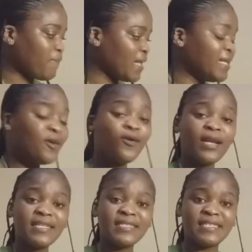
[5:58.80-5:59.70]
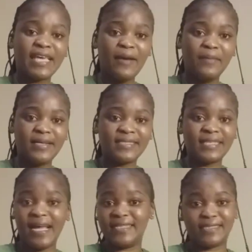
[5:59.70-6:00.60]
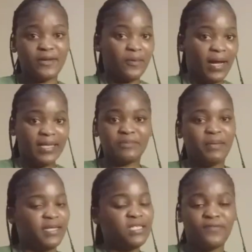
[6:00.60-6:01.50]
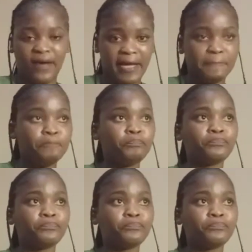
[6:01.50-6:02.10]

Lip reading: They call us scammers as they want, but it's fine.